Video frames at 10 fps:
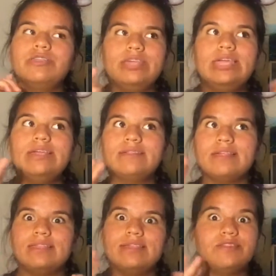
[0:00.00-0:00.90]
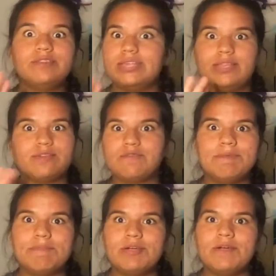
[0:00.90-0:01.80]
This just gets
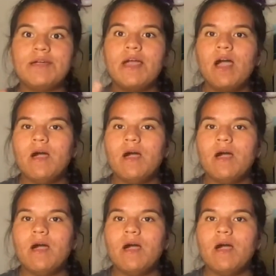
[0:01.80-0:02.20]
creepier.